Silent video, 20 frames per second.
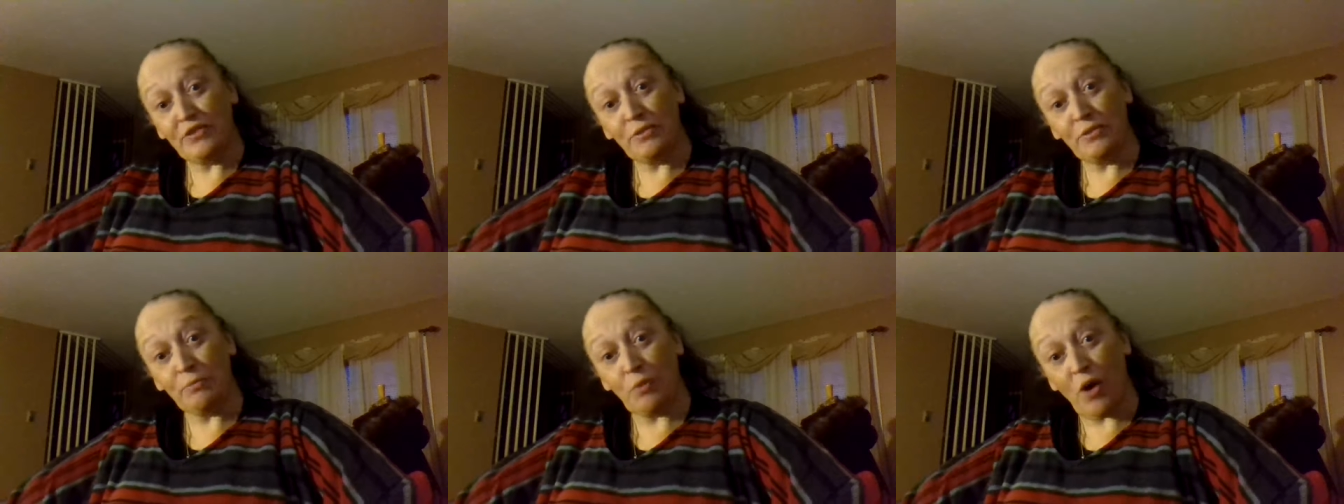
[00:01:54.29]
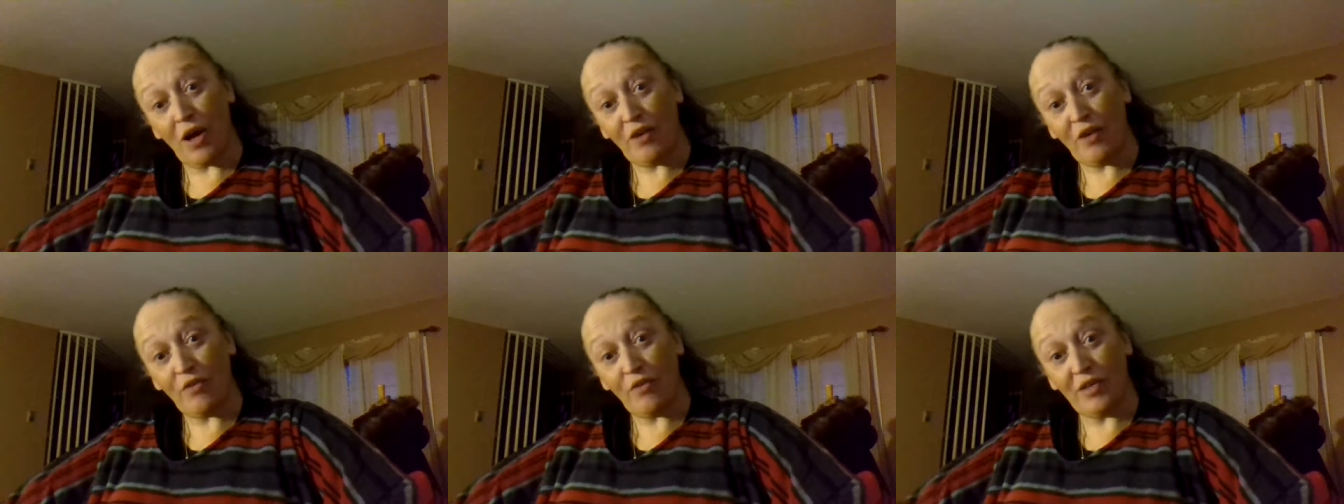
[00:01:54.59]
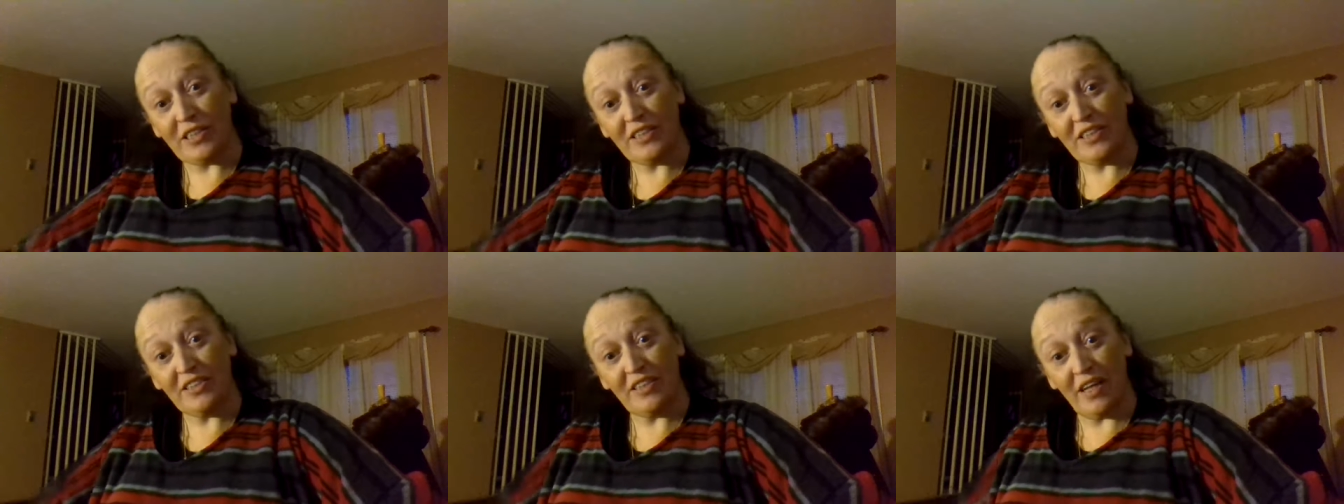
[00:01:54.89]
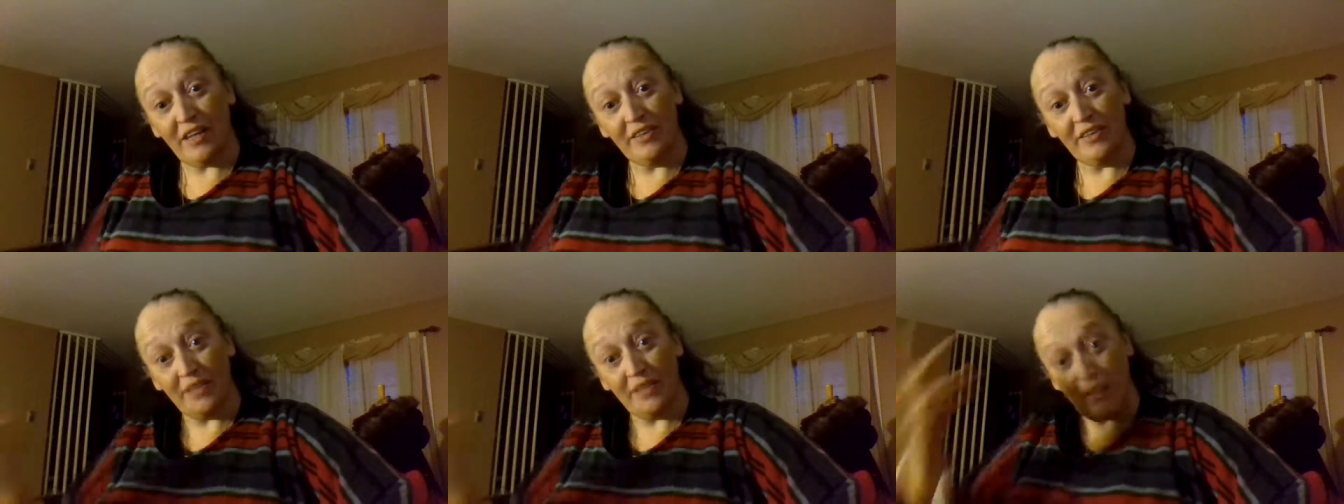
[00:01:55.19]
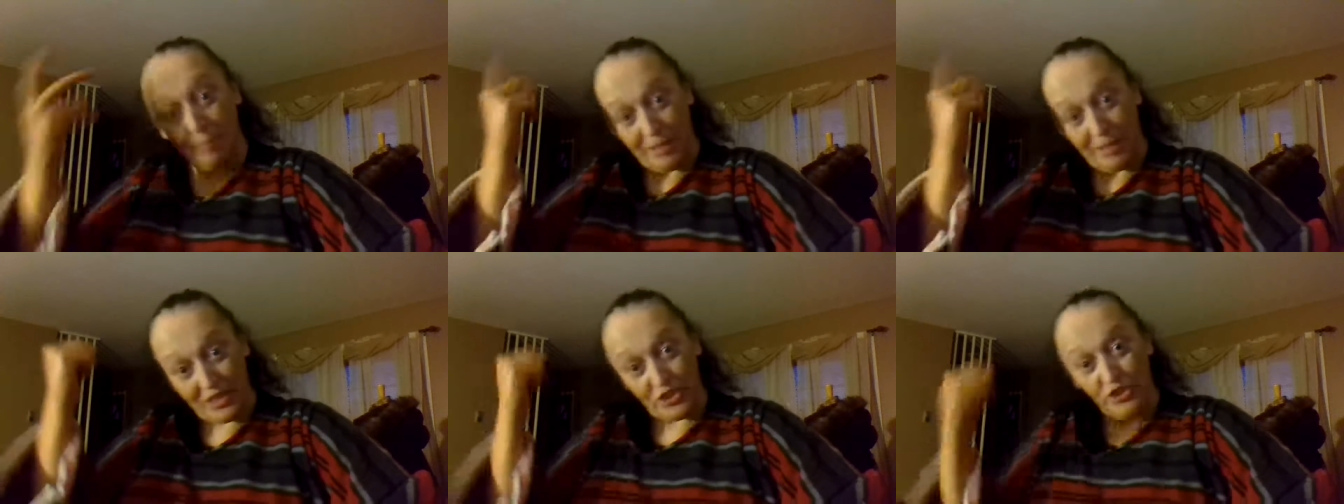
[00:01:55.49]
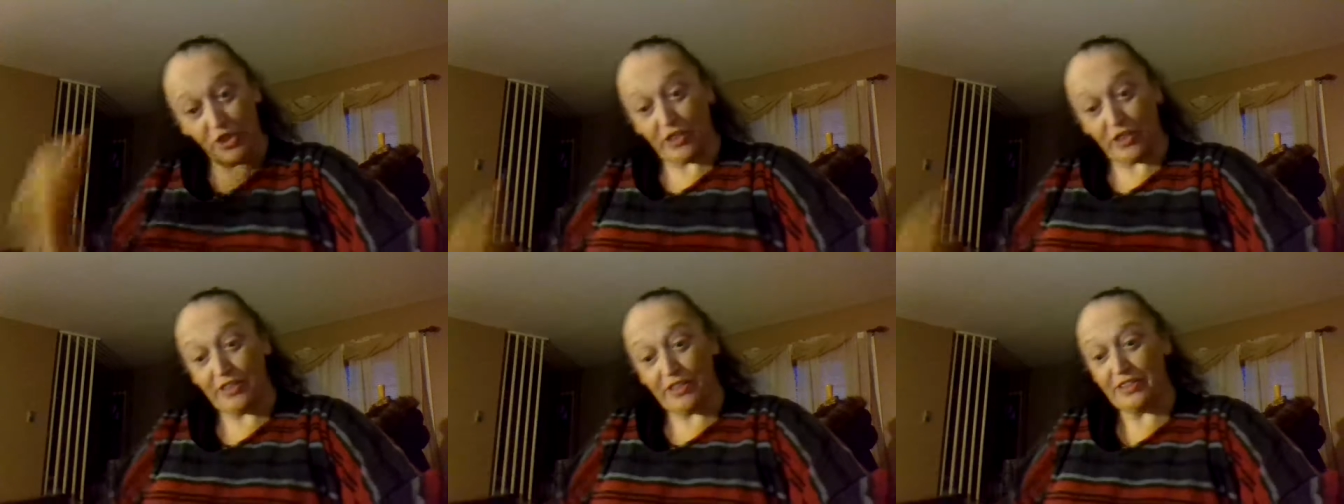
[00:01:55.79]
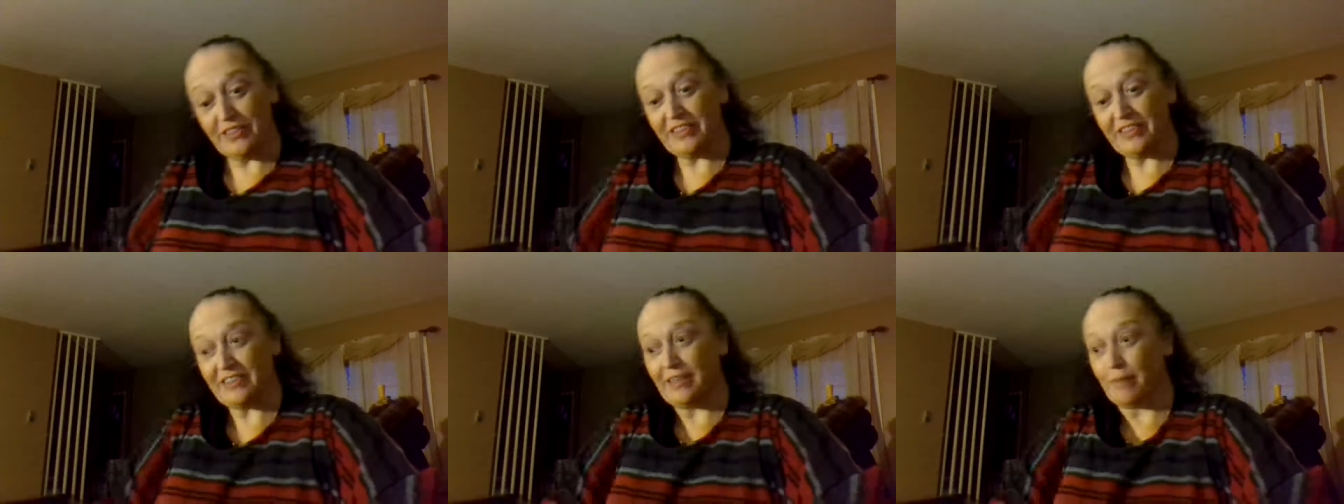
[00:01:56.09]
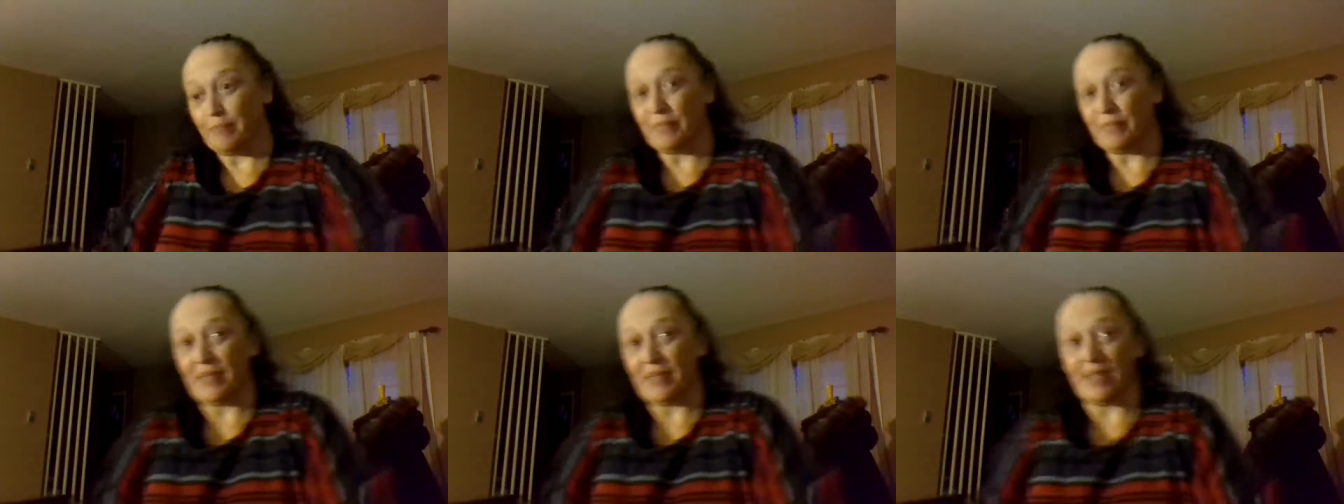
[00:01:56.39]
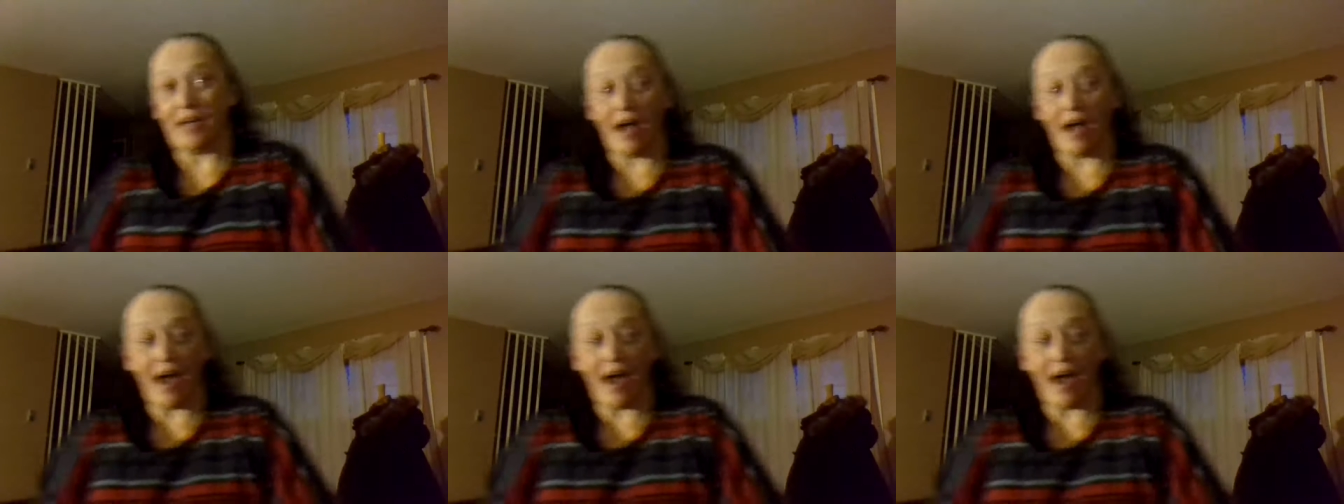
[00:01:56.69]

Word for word: some progress done. Let me show you something.